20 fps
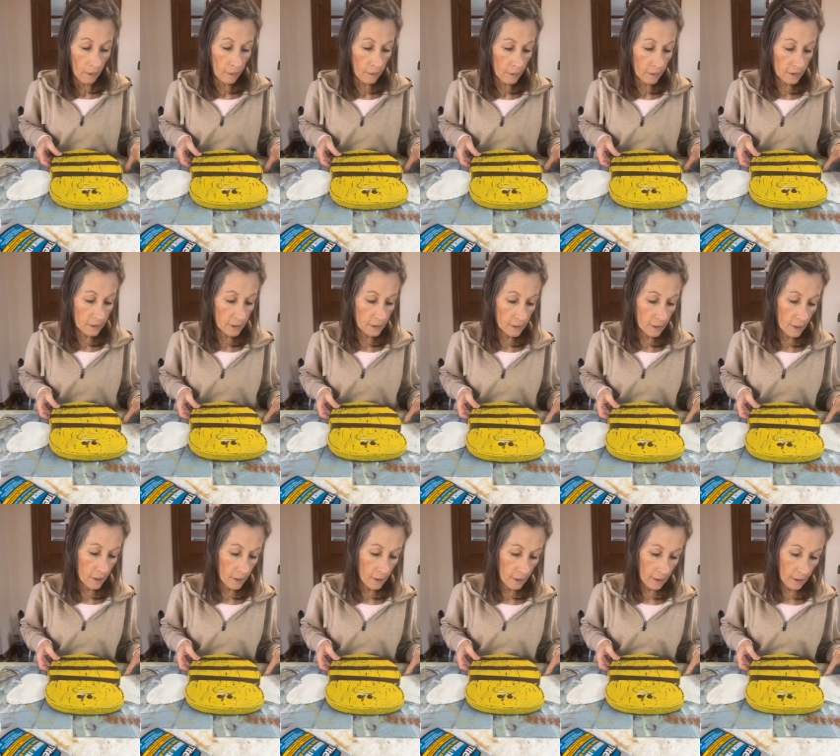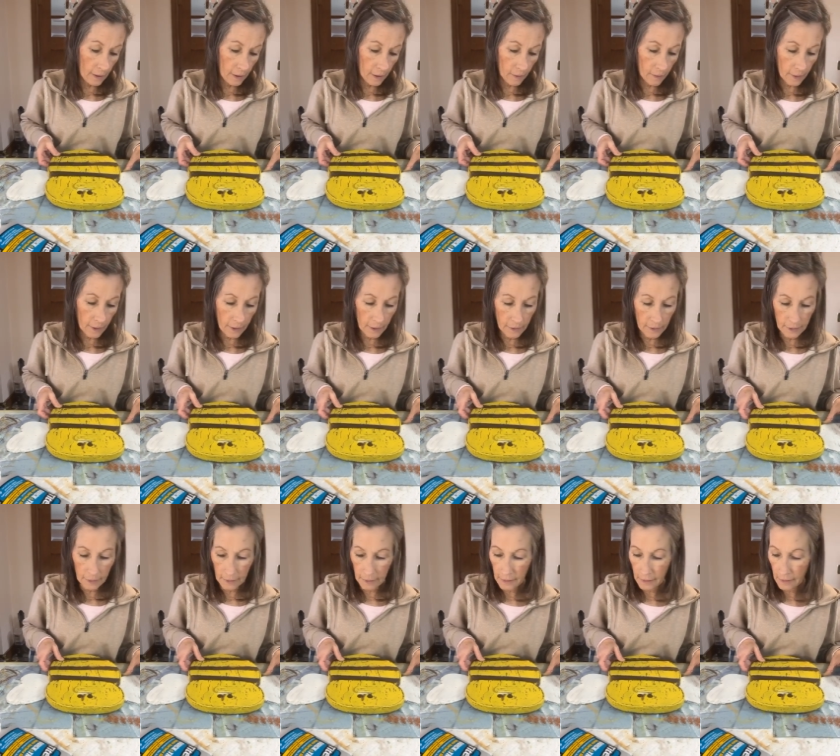And this is kind of how I
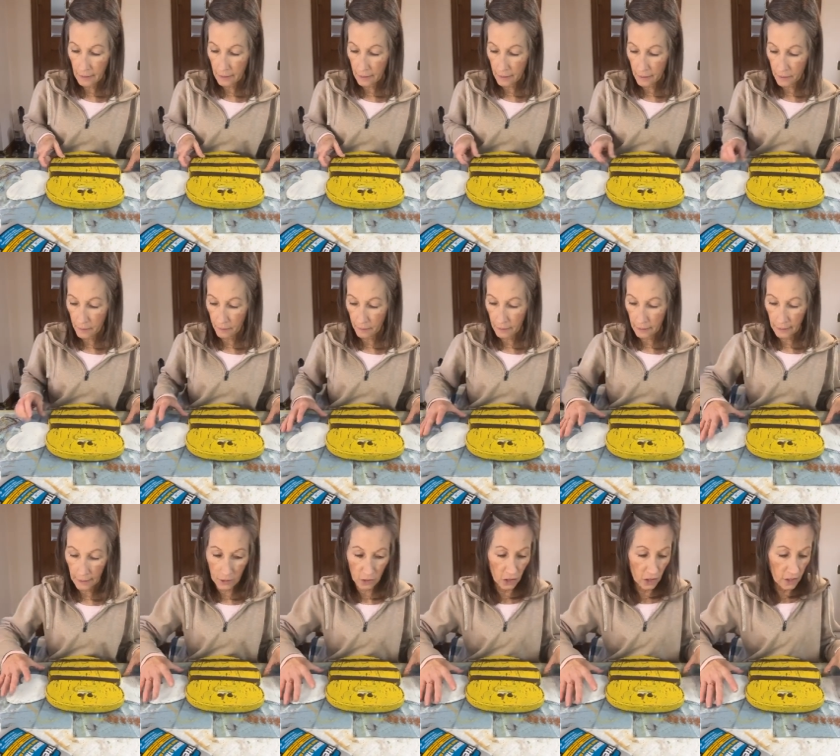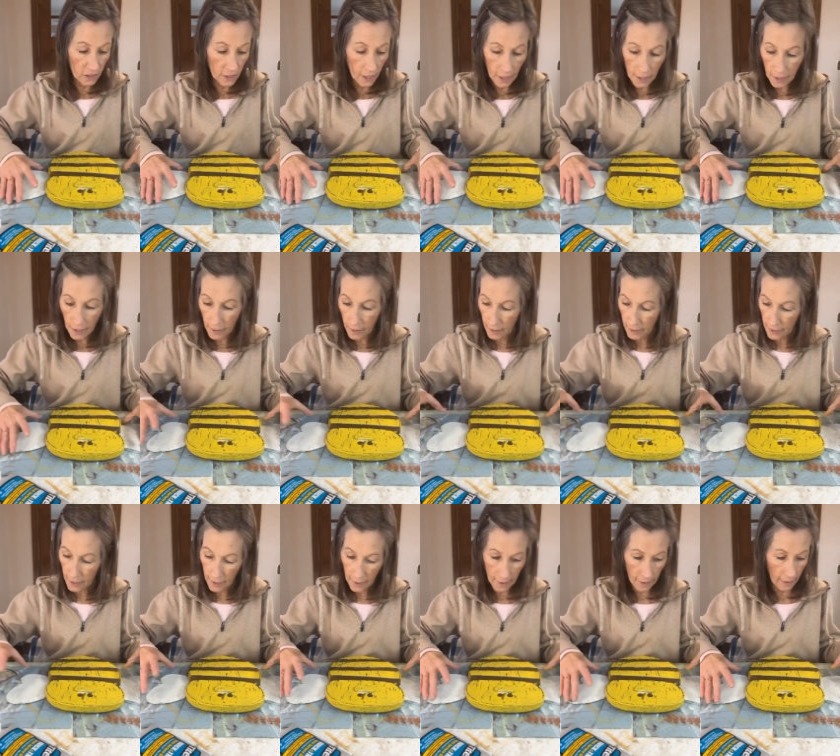did the other one. I just kind of
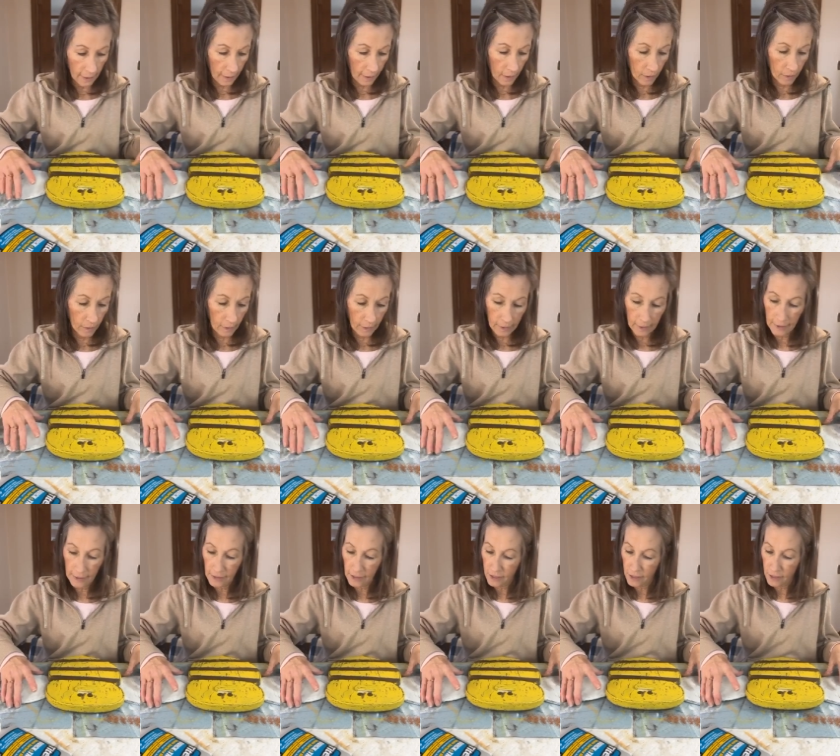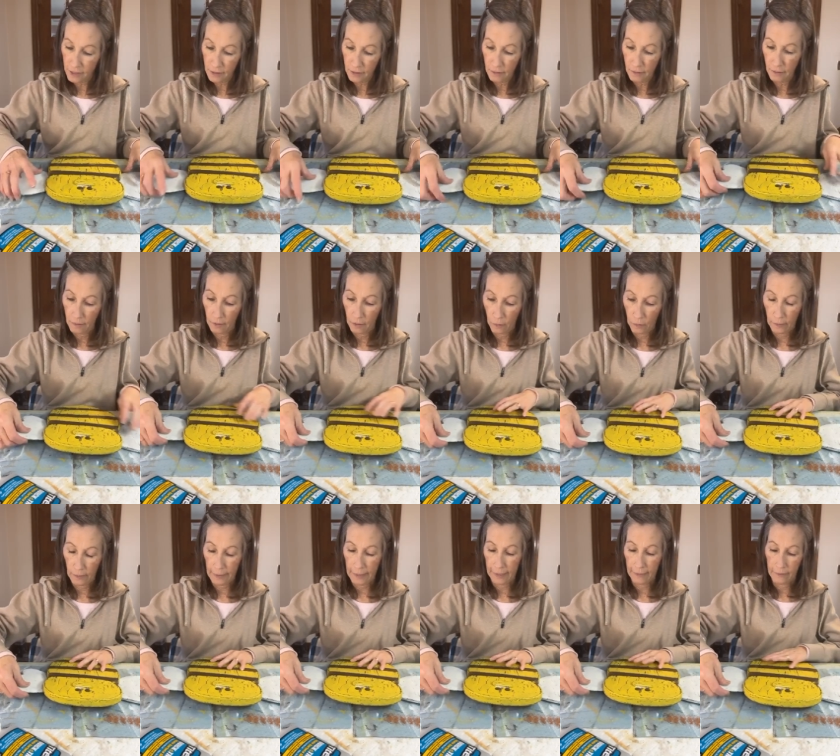laid it out, and I still
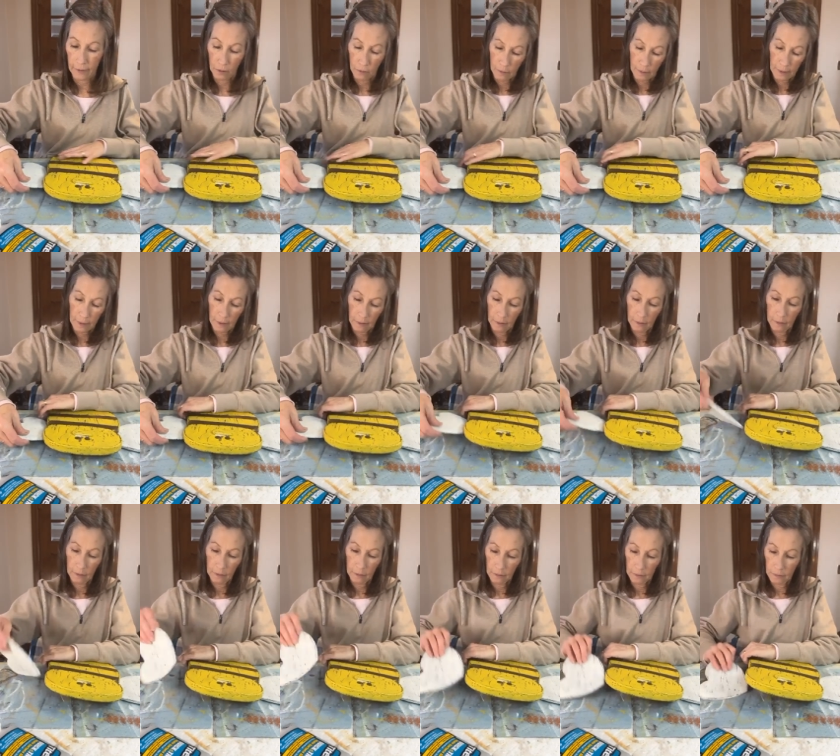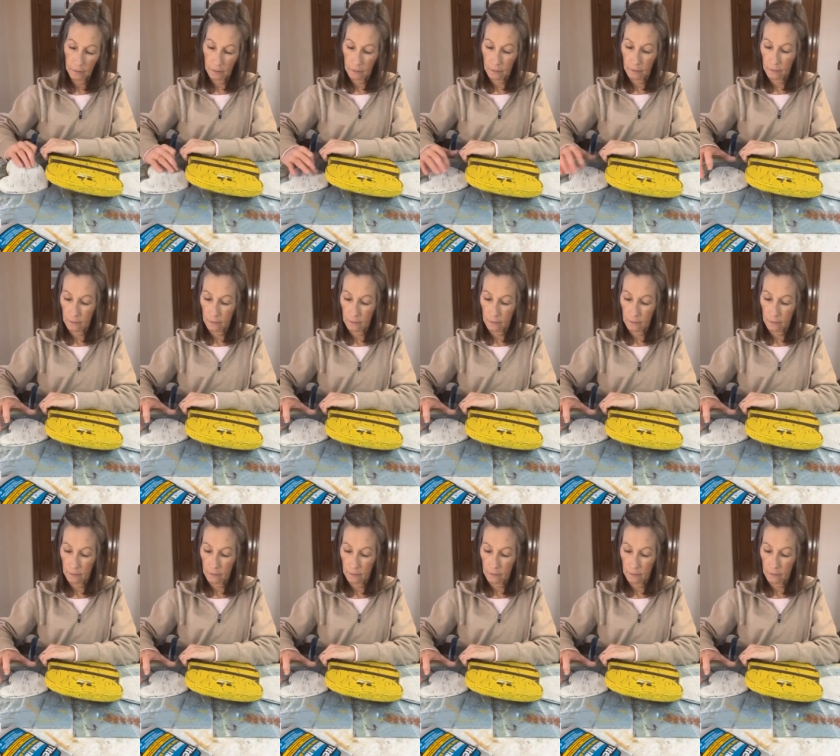don't have it right.